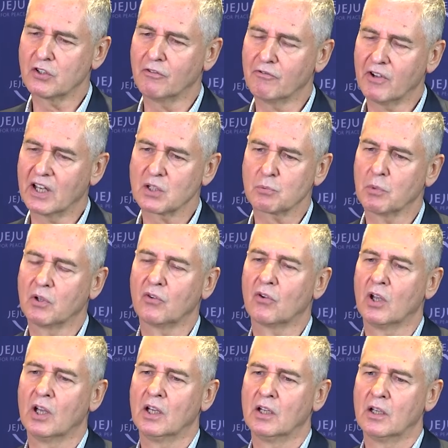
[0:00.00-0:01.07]
investment
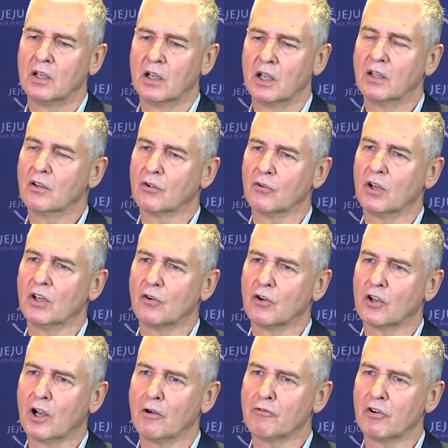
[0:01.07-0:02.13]
in the green
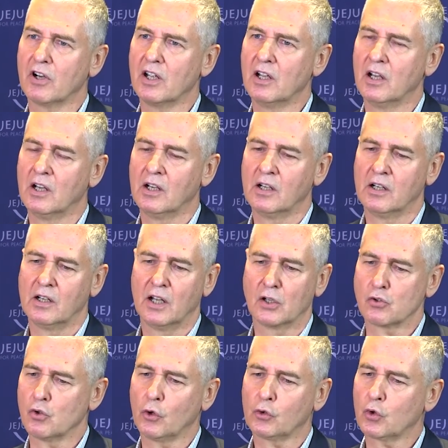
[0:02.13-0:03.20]
recovery. It's
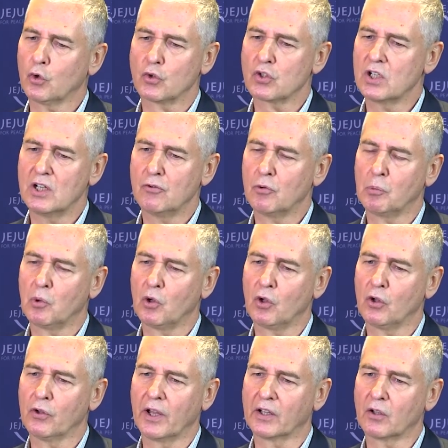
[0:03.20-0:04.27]
not
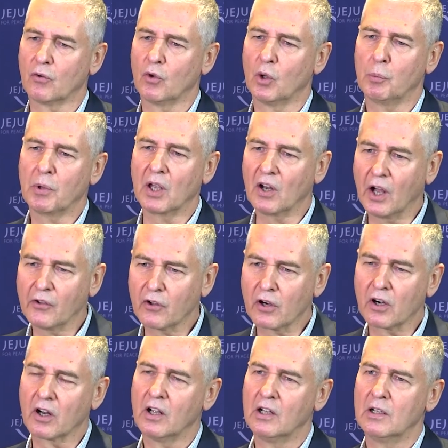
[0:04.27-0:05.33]
conceivable that there will be
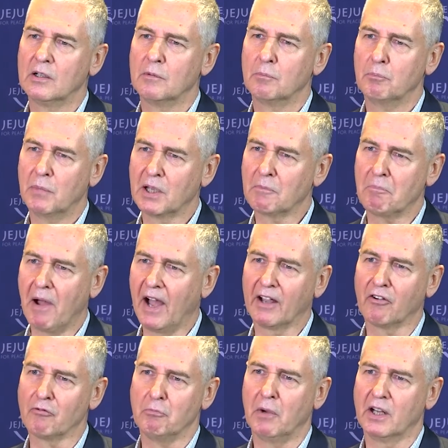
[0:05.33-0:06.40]
another big bag
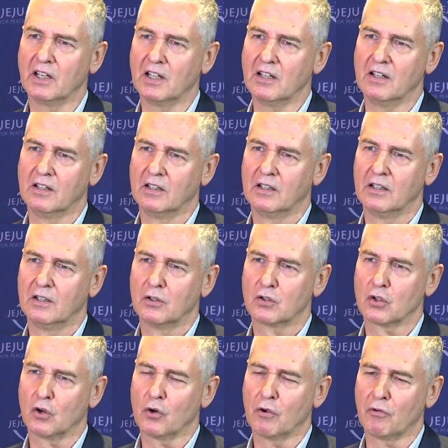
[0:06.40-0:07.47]
of money.
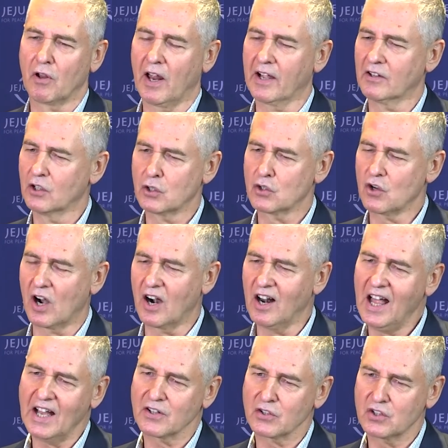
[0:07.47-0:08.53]
So if you like, this is our
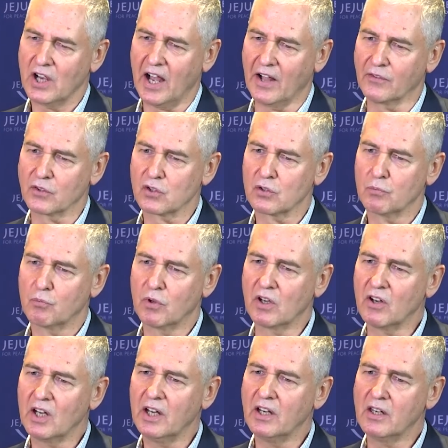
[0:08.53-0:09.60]
last chance. We
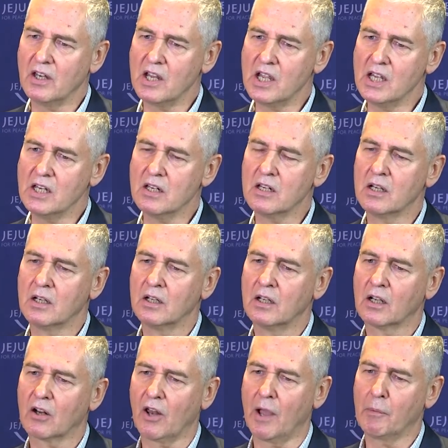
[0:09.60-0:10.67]
really need
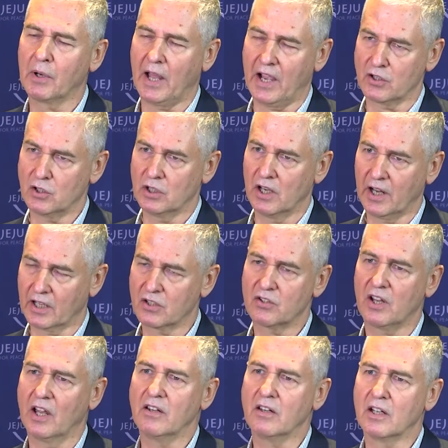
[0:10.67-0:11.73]
climate action in the next
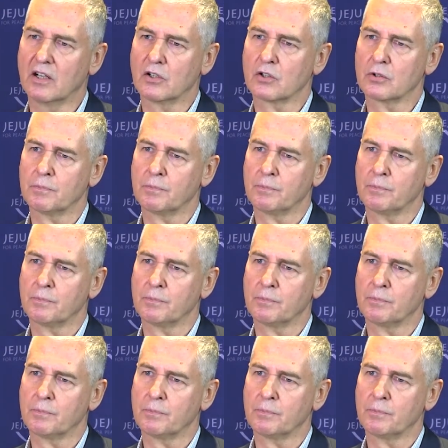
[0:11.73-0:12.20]
10 years.